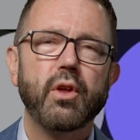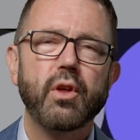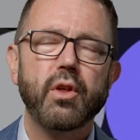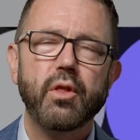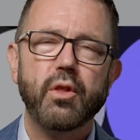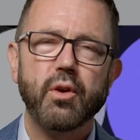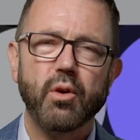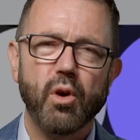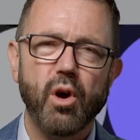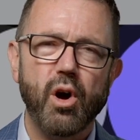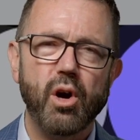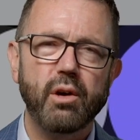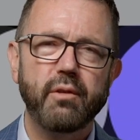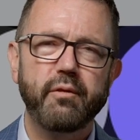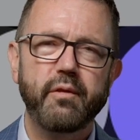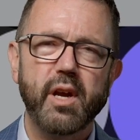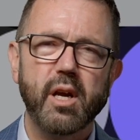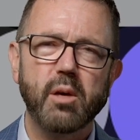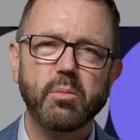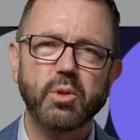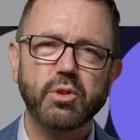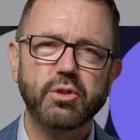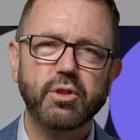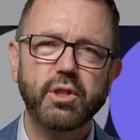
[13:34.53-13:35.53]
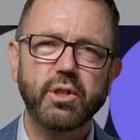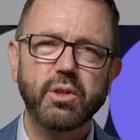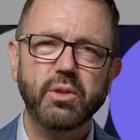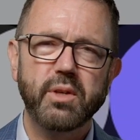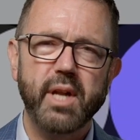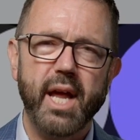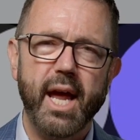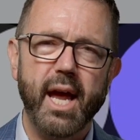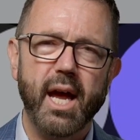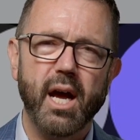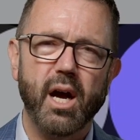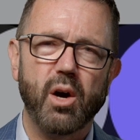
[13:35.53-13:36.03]
They're all available to you
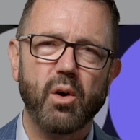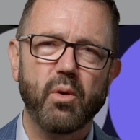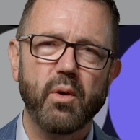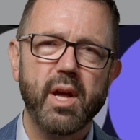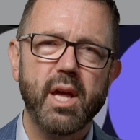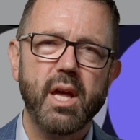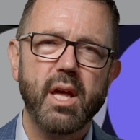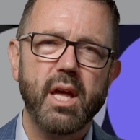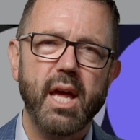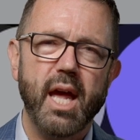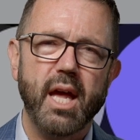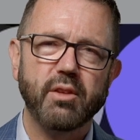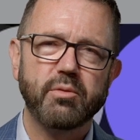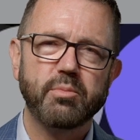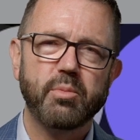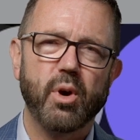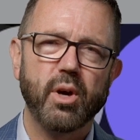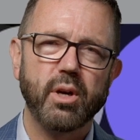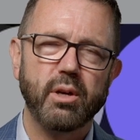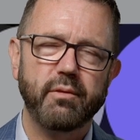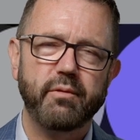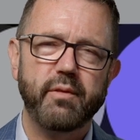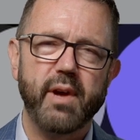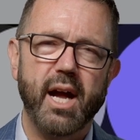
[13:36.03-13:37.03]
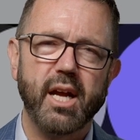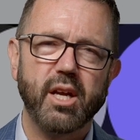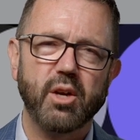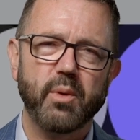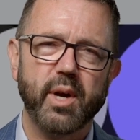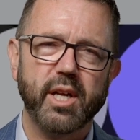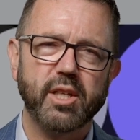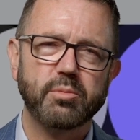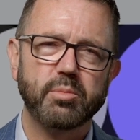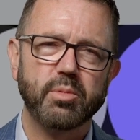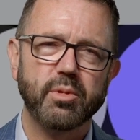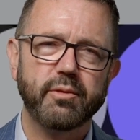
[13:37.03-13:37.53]
now as part of
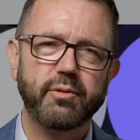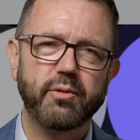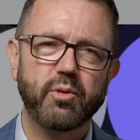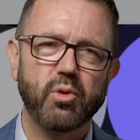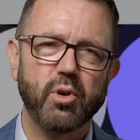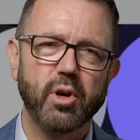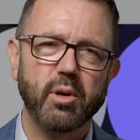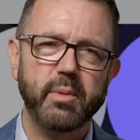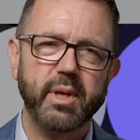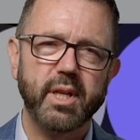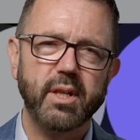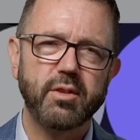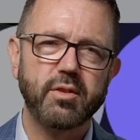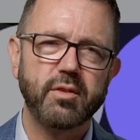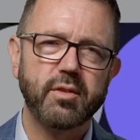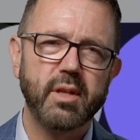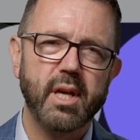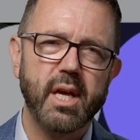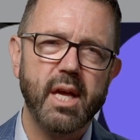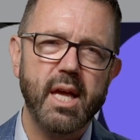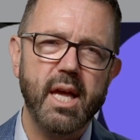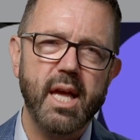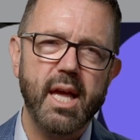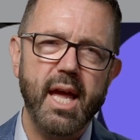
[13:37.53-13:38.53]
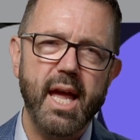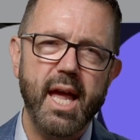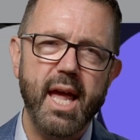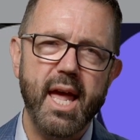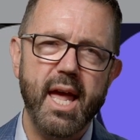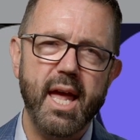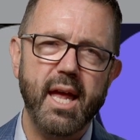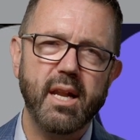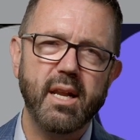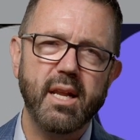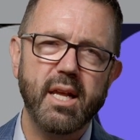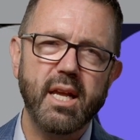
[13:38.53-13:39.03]
ValueEdge Performance.
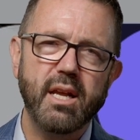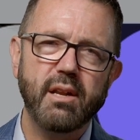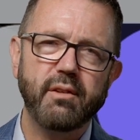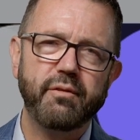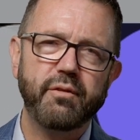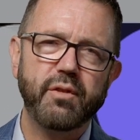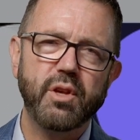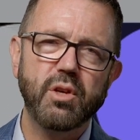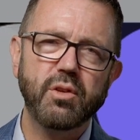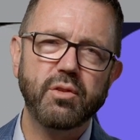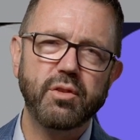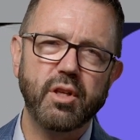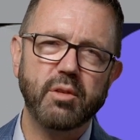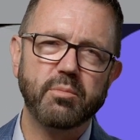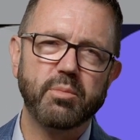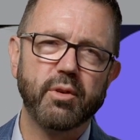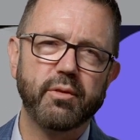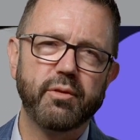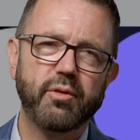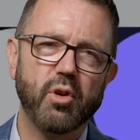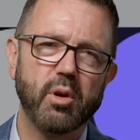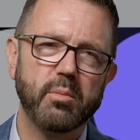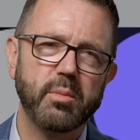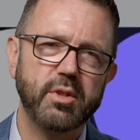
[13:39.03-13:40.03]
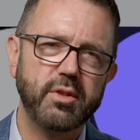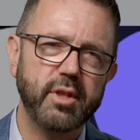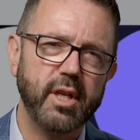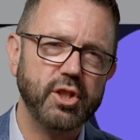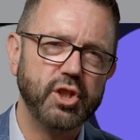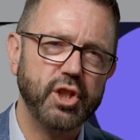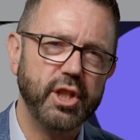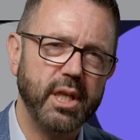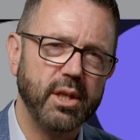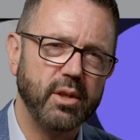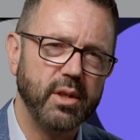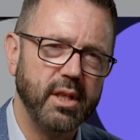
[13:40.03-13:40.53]
And infusing performance
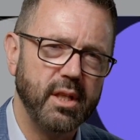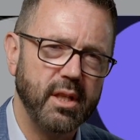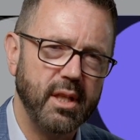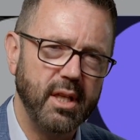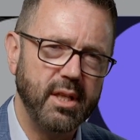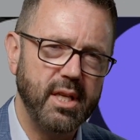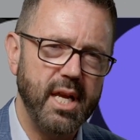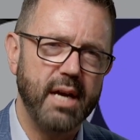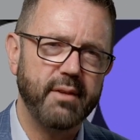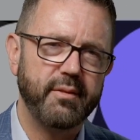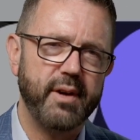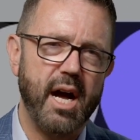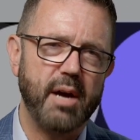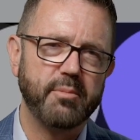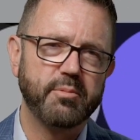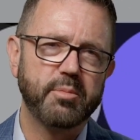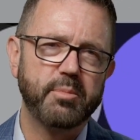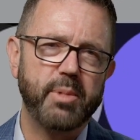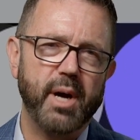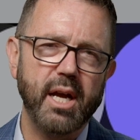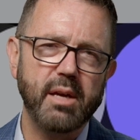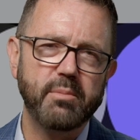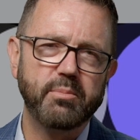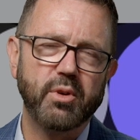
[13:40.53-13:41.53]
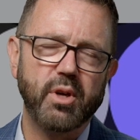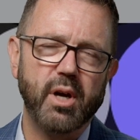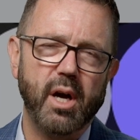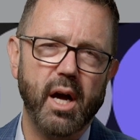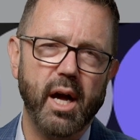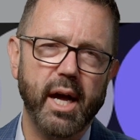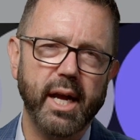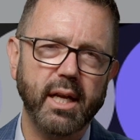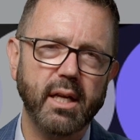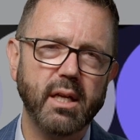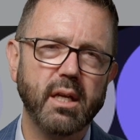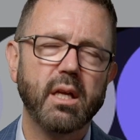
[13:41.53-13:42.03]
engineering into the DevOps
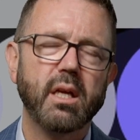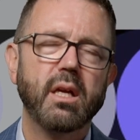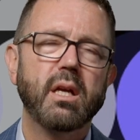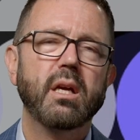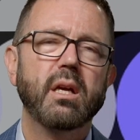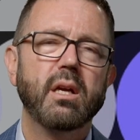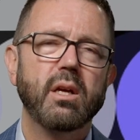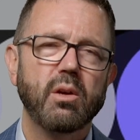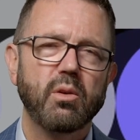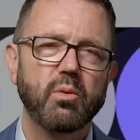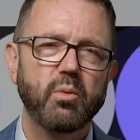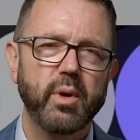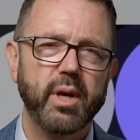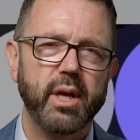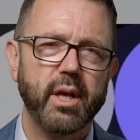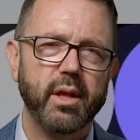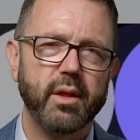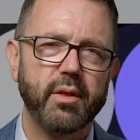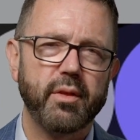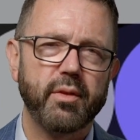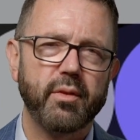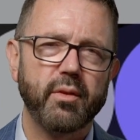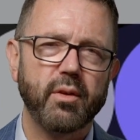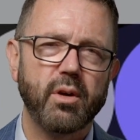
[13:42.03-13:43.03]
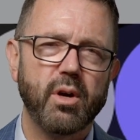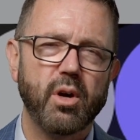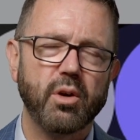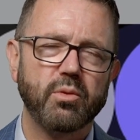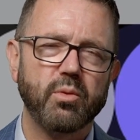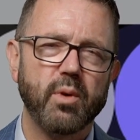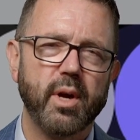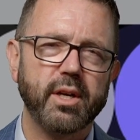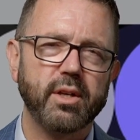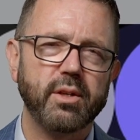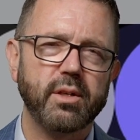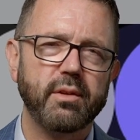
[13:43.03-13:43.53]
pipeline with
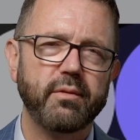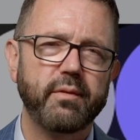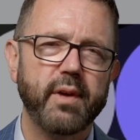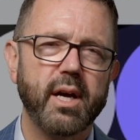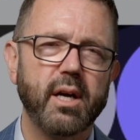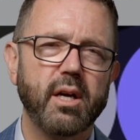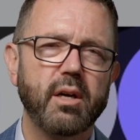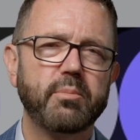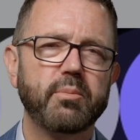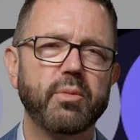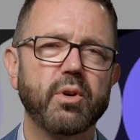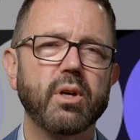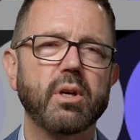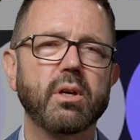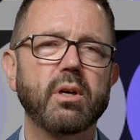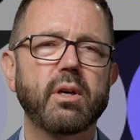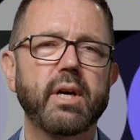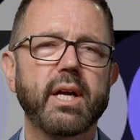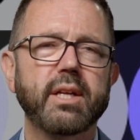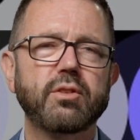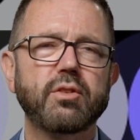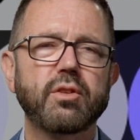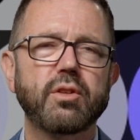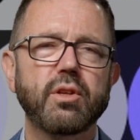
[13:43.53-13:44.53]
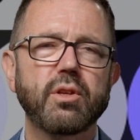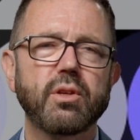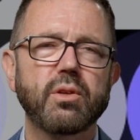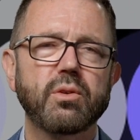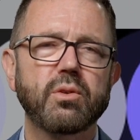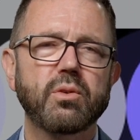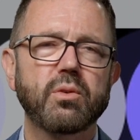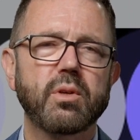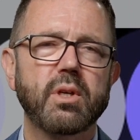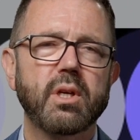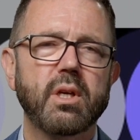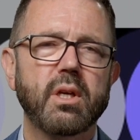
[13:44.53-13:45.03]
LoadRunner Developer lets
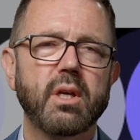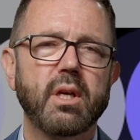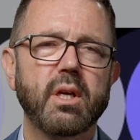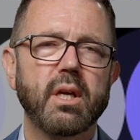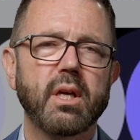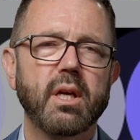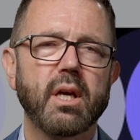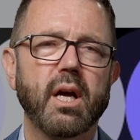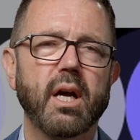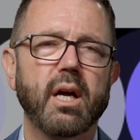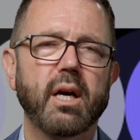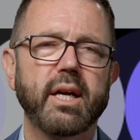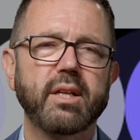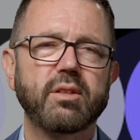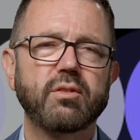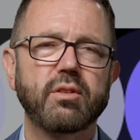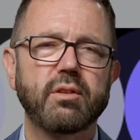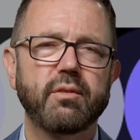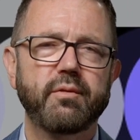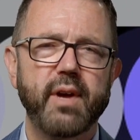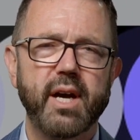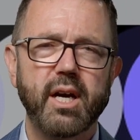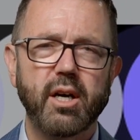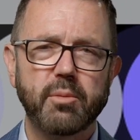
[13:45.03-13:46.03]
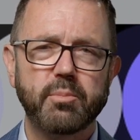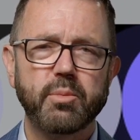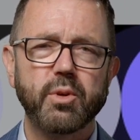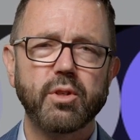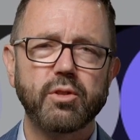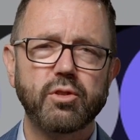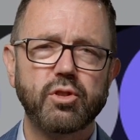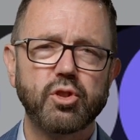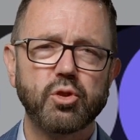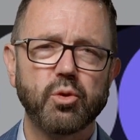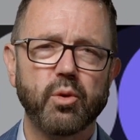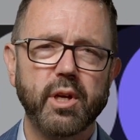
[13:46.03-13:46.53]
you uh, lets
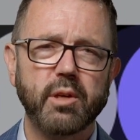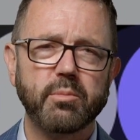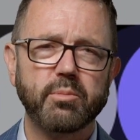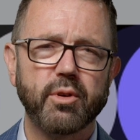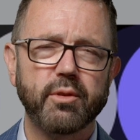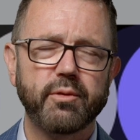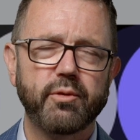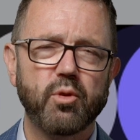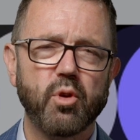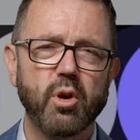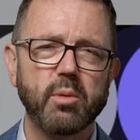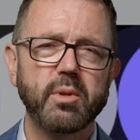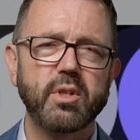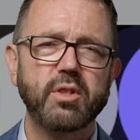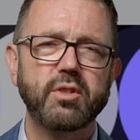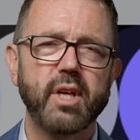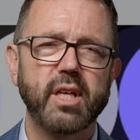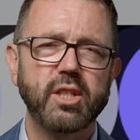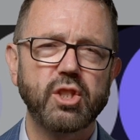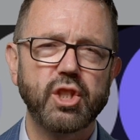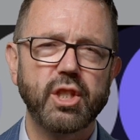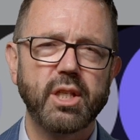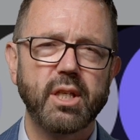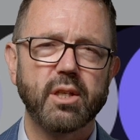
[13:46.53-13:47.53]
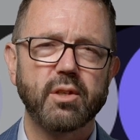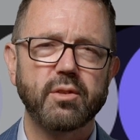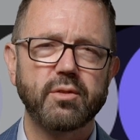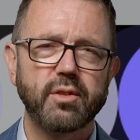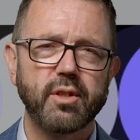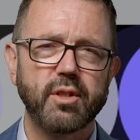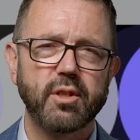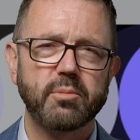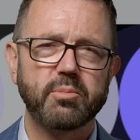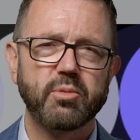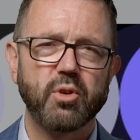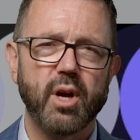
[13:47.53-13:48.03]
developers join performance engineers
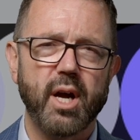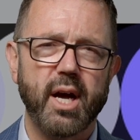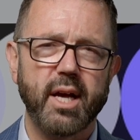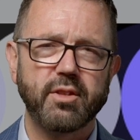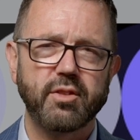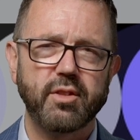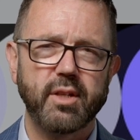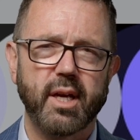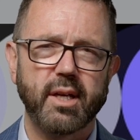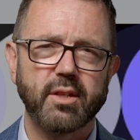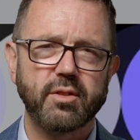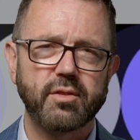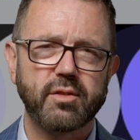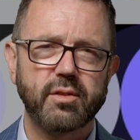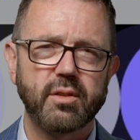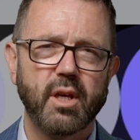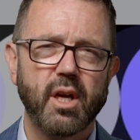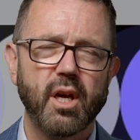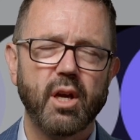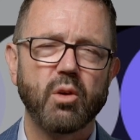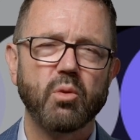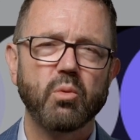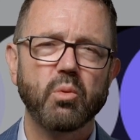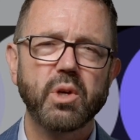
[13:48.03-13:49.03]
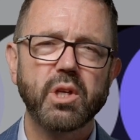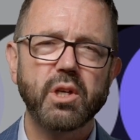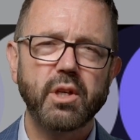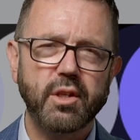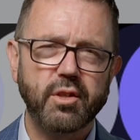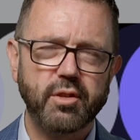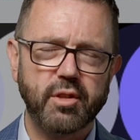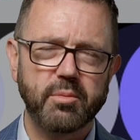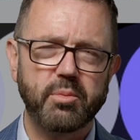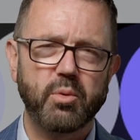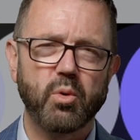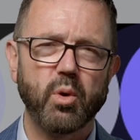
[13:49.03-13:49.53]
in the process. Really
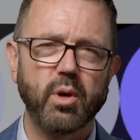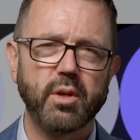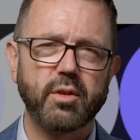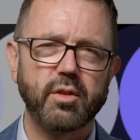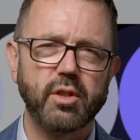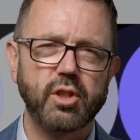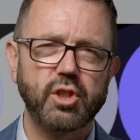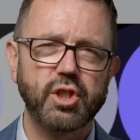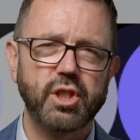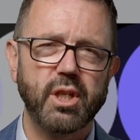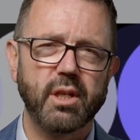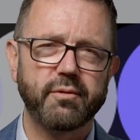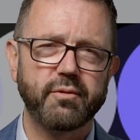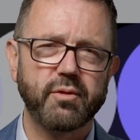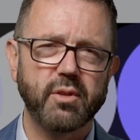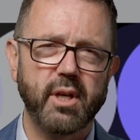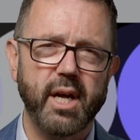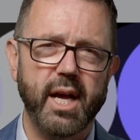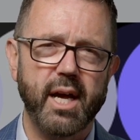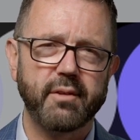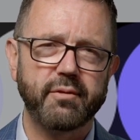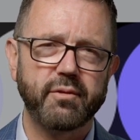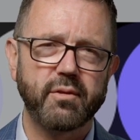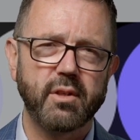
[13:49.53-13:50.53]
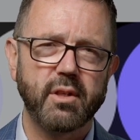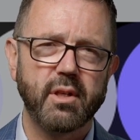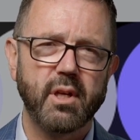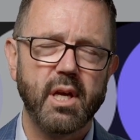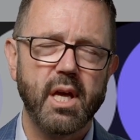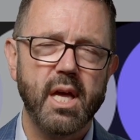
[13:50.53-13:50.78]
supports shift left.